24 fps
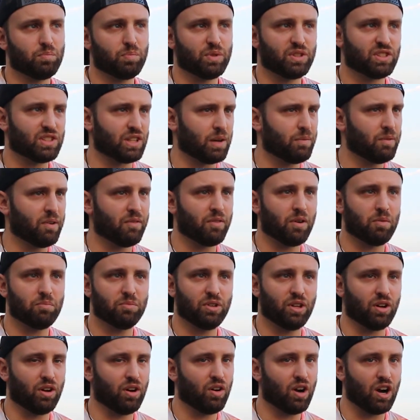But some of them,
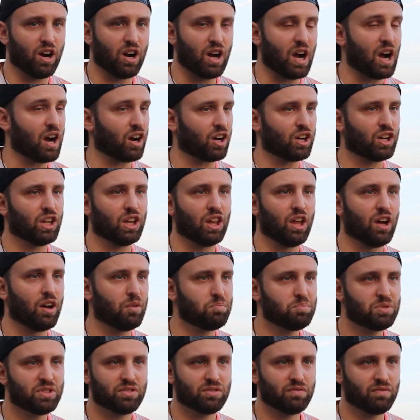you know, are
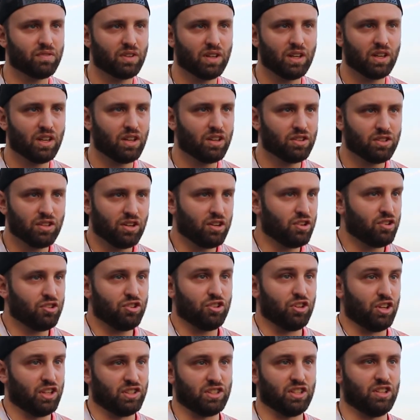clubs.
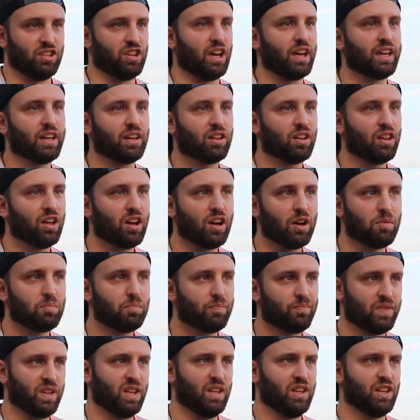It's a
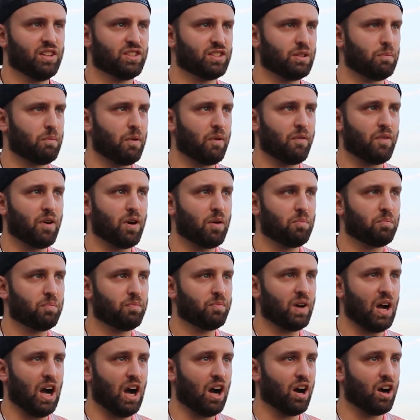nightclub. Some of
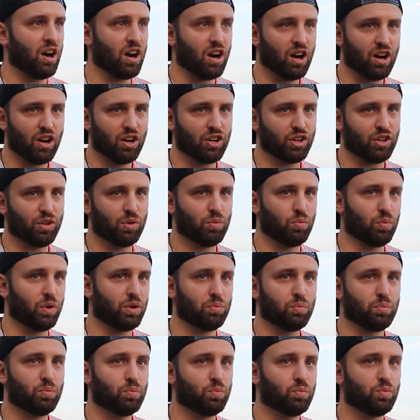them are
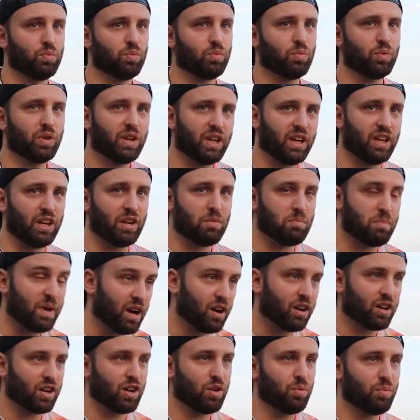what in
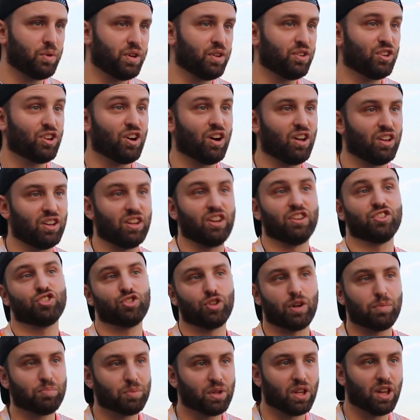America we would call it a
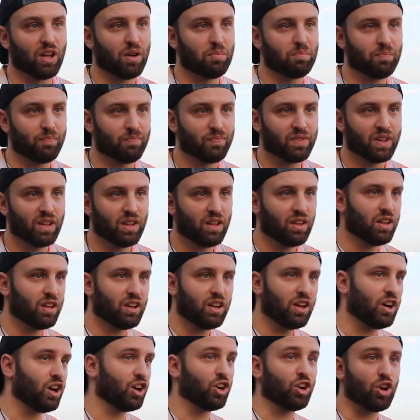strip club,
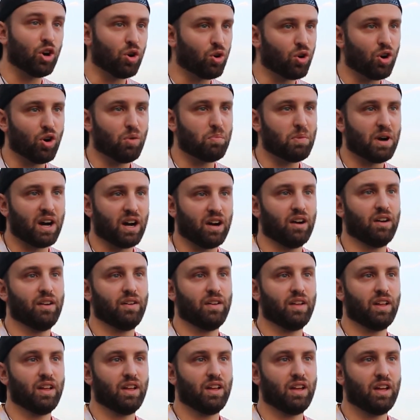a go-go bar,
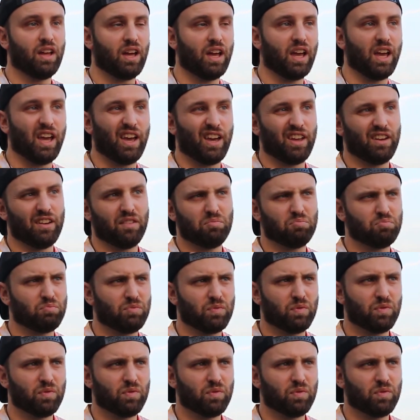and